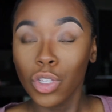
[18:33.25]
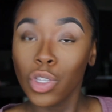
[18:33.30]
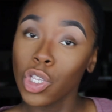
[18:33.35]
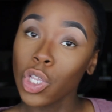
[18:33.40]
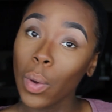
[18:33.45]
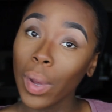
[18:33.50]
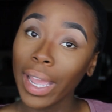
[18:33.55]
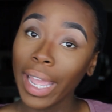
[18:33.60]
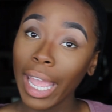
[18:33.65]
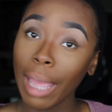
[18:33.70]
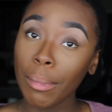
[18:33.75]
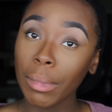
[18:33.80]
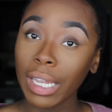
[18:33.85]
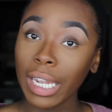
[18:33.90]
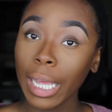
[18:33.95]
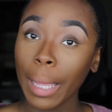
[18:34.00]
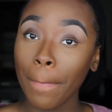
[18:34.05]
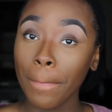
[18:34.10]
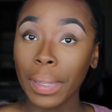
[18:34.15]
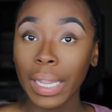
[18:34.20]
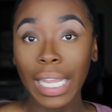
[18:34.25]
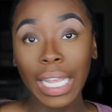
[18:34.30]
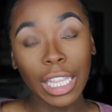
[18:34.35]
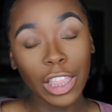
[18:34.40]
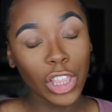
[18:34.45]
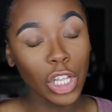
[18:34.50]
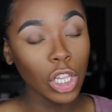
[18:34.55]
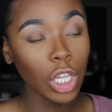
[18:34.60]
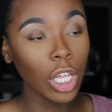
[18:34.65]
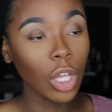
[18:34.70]
So I am going to
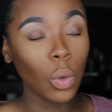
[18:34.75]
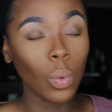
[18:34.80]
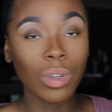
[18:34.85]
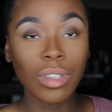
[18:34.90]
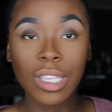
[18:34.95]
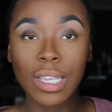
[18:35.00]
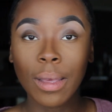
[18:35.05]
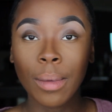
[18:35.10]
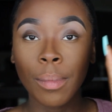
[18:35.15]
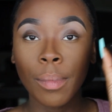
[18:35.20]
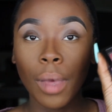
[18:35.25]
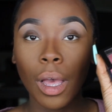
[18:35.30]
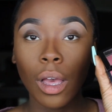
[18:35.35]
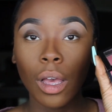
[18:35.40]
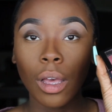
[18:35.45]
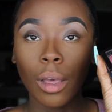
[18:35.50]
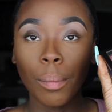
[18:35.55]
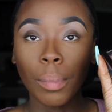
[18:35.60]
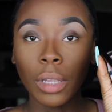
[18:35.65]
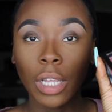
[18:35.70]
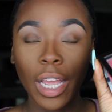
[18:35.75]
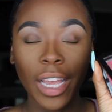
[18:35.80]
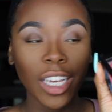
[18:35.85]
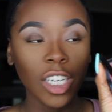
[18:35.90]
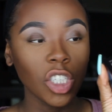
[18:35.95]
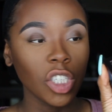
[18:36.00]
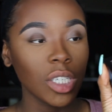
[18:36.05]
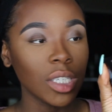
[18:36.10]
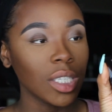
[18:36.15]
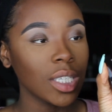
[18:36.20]
complete the look with some uh,
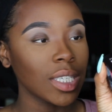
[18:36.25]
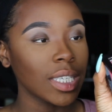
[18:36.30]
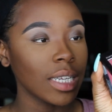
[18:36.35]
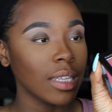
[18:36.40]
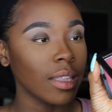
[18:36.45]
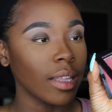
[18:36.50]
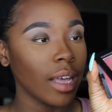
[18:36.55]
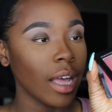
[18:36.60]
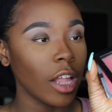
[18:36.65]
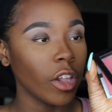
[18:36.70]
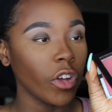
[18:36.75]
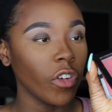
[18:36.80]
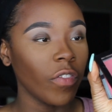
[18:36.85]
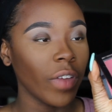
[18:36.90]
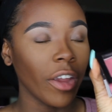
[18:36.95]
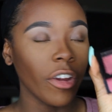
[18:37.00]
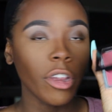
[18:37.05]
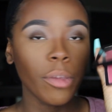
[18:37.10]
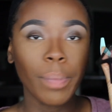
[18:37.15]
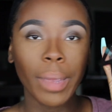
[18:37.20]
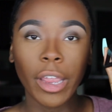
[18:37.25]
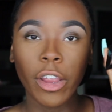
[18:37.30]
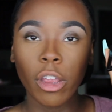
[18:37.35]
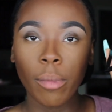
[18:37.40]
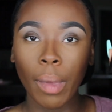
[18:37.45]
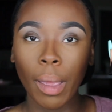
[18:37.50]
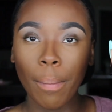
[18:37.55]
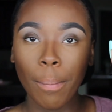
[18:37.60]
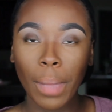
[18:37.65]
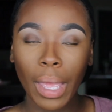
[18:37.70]
blush. This is in the color Very Berry
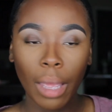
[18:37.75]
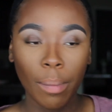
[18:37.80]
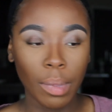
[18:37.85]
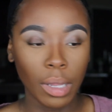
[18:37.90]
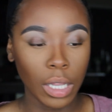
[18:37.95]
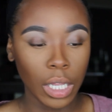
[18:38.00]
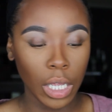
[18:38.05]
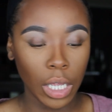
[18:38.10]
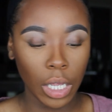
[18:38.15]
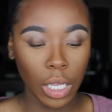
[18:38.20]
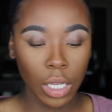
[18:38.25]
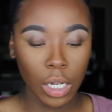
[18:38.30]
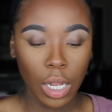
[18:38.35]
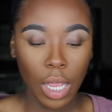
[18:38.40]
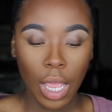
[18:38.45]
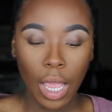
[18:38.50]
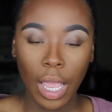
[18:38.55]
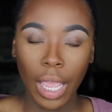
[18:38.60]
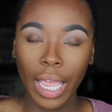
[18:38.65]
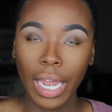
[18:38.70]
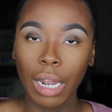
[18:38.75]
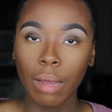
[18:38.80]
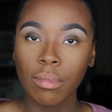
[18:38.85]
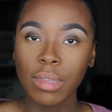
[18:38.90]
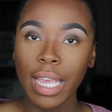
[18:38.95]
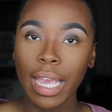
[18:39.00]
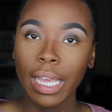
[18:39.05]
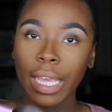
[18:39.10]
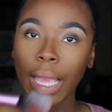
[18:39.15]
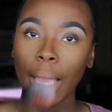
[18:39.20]
by Maybelline. And I'm
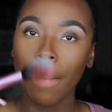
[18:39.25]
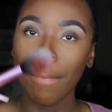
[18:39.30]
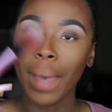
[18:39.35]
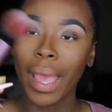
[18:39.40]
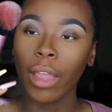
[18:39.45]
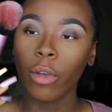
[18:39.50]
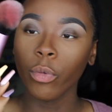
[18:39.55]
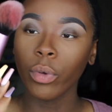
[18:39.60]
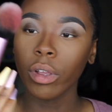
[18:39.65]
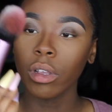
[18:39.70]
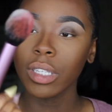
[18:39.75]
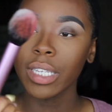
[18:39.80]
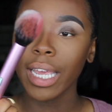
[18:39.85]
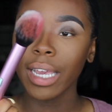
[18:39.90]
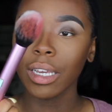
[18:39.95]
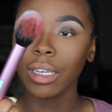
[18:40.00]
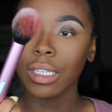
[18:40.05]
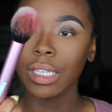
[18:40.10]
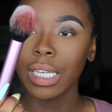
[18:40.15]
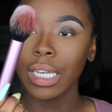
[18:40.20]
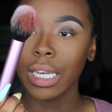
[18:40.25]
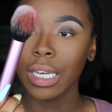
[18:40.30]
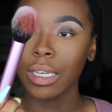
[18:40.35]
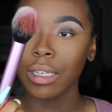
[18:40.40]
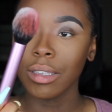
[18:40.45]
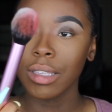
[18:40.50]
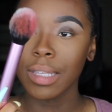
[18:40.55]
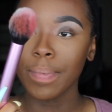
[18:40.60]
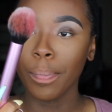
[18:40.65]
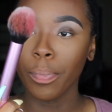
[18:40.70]
taking my Real
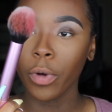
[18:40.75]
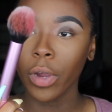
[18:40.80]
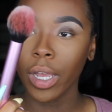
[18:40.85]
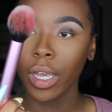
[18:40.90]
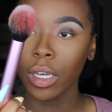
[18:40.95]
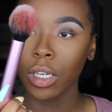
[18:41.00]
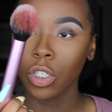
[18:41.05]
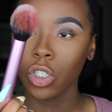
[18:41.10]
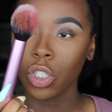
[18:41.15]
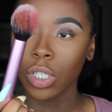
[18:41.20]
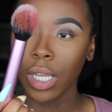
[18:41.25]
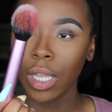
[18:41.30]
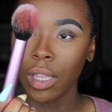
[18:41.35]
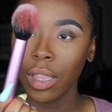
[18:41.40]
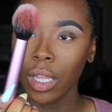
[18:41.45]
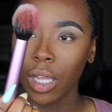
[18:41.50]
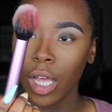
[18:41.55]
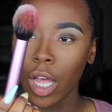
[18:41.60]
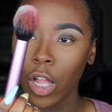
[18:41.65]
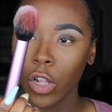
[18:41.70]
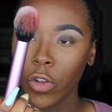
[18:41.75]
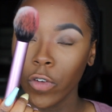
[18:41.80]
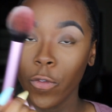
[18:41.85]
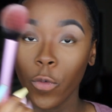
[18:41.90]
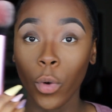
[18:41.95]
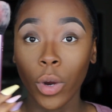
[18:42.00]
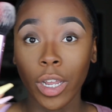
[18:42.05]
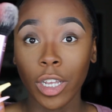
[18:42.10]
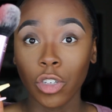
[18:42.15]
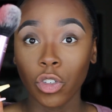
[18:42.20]
Techniques brush in the color
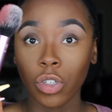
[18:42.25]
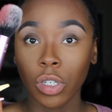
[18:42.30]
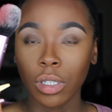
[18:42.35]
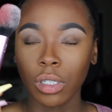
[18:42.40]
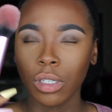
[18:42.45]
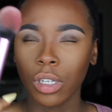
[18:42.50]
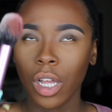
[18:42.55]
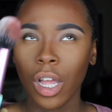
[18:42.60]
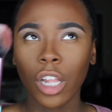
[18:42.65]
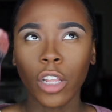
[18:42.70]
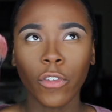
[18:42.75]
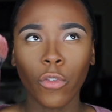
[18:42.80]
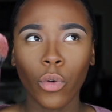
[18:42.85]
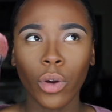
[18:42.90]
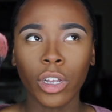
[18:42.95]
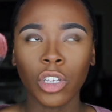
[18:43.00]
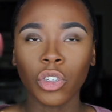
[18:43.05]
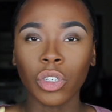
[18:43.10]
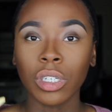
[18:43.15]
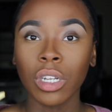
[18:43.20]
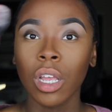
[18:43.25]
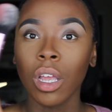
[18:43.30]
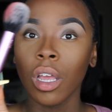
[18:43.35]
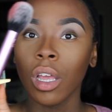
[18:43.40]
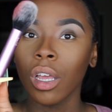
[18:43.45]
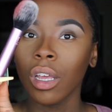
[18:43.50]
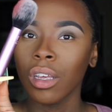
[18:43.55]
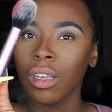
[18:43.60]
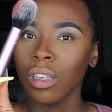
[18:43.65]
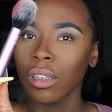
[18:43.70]
400. Color 400.
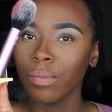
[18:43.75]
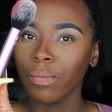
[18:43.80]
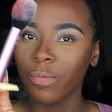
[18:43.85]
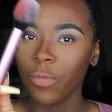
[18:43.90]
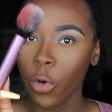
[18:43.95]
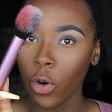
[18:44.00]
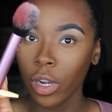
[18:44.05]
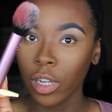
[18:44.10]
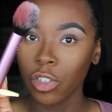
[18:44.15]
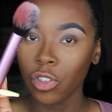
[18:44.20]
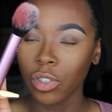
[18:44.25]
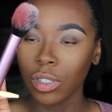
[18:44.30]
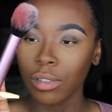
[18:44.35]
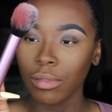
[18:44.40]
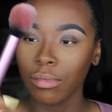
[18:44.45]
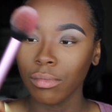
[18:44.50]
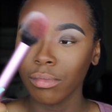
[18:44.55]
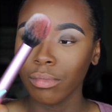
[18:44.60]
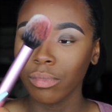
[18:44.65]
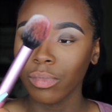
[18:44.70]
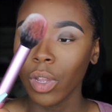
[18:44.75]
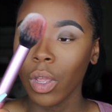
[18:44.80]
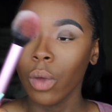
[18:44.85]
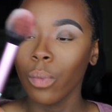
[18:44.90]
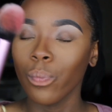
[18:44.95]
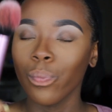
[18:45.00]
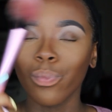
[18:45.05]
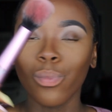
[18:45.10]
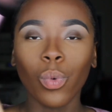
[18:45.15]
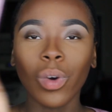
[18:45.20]
400.
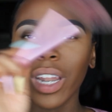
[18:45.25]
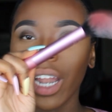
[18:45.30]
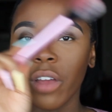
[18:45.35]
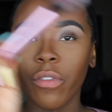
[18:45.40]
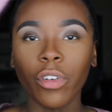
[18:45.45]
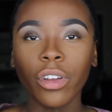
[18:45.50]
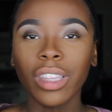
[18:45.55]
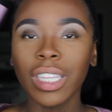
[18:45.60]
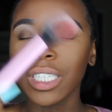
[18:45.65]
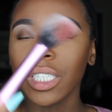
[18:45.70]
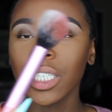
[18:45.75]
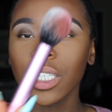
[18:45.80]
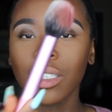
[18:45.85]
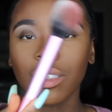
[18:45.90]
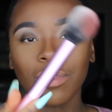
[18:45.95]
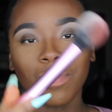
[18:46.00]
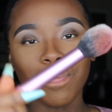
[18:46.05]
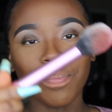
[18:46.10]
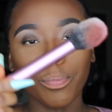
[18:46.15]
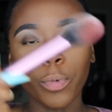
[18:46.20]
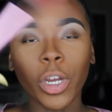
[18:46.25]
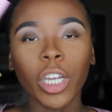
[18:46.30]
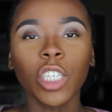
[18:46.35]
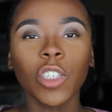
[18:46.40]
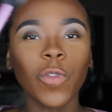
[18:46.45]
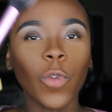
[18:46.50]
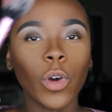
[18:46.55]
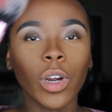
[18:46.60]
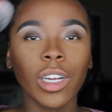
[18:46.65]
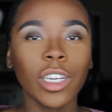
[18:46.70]
Whatever. This is brush
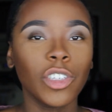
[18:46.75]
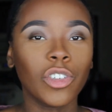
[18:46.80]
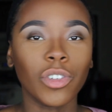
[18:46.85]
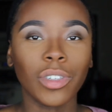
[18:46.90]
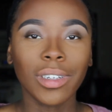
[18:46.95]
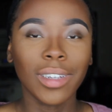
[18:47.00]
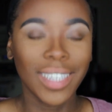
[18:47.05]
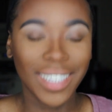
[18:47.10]
400.